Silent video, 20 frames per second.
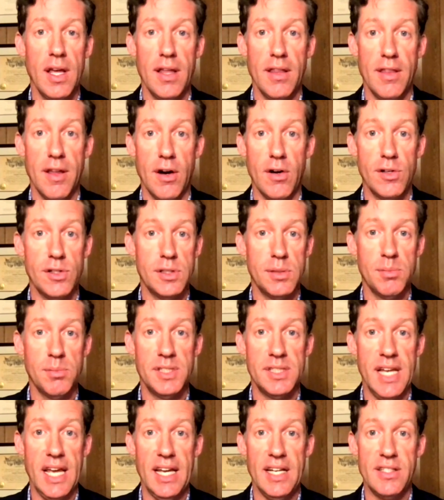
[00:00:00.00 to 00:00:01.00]
There are some
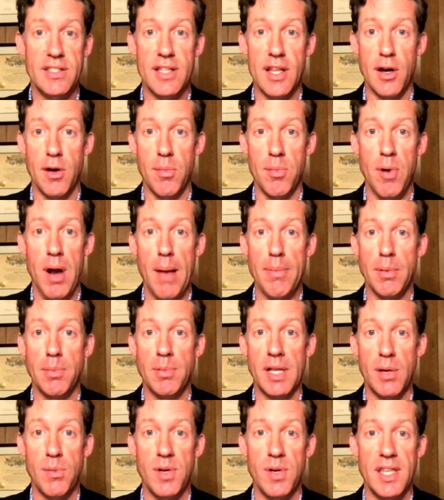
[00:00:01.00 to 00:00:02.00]
states that are
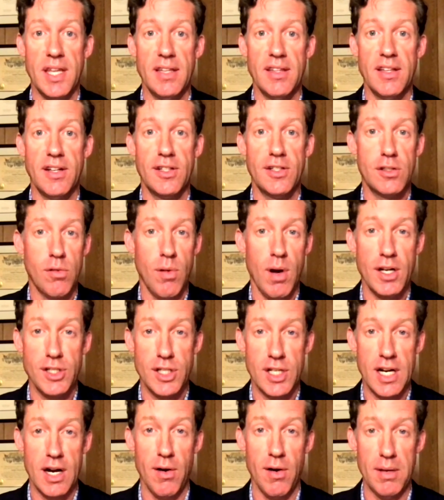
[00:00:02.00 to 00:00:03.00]
probably within the
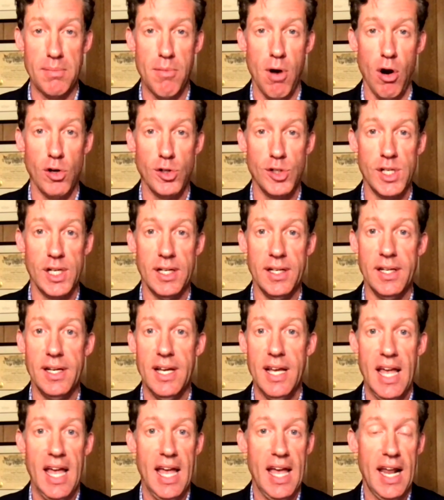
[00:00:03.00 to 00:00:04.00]
discretionary margin.
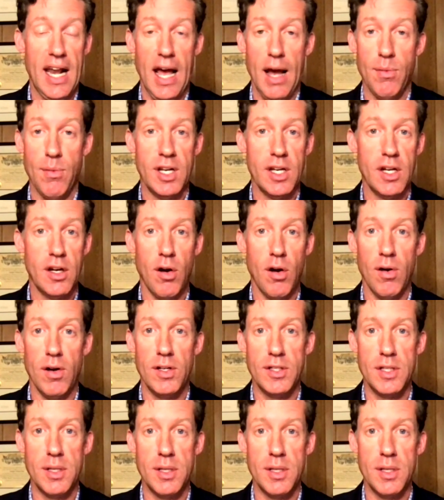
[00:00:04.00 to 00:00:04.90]
And I would encourage the